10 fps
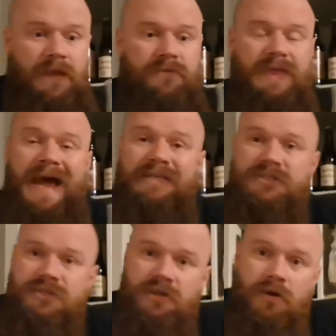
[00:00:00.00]

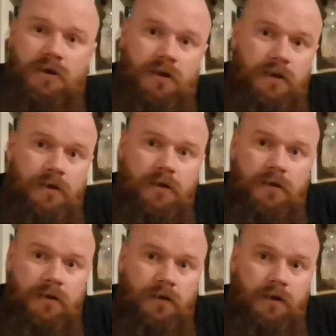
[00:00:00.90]
That's
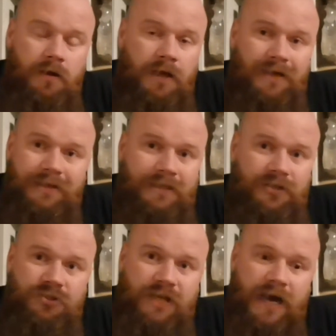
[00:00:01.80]
a
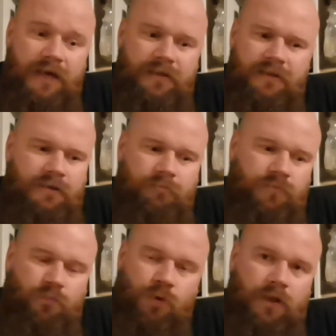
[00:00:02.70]
clear sign,
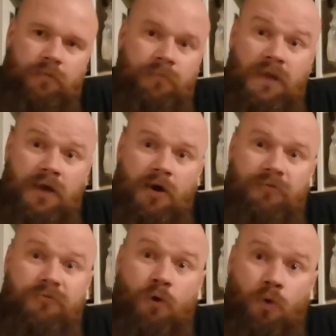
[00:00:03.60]
and well,
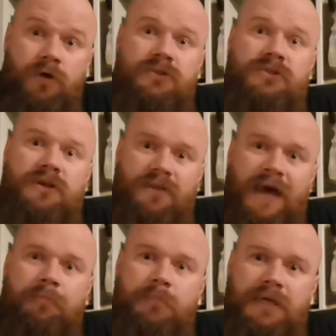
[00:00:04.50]
of course
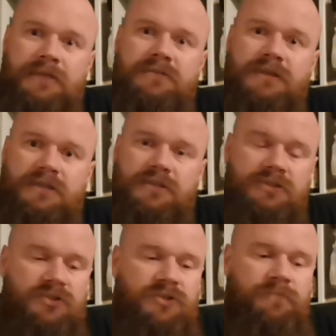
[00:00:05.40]
that means that
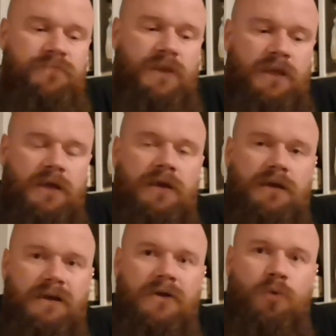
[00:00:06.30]
it's
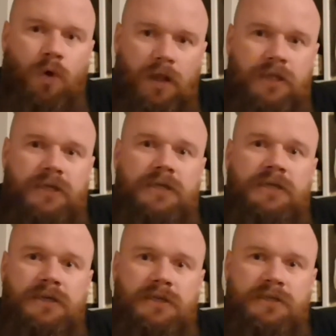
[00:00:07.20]
quality
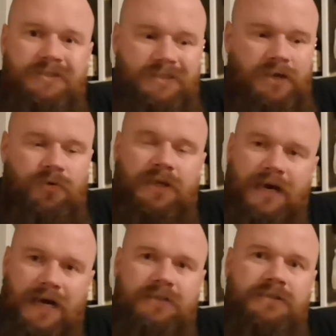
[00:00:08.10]
sherry
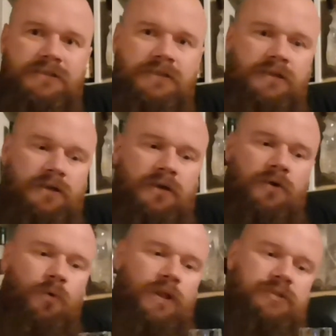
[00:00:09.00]
casks.
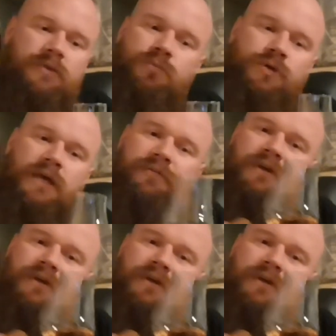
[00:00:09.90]
Well, else it wouldn't have